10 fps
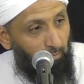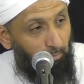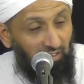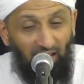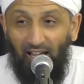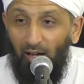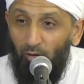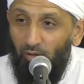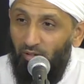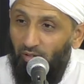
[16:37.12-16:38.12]
But
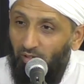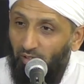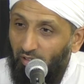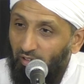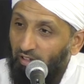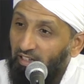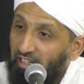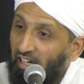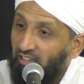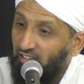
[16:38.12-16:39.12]
how?
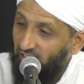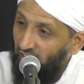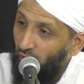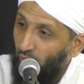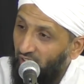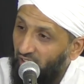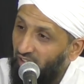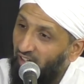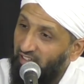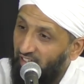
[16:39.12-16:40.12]
He had
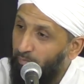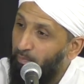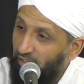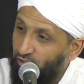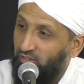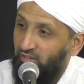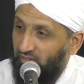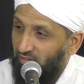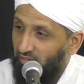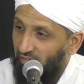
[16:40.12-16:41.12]
taqwa and he had patience.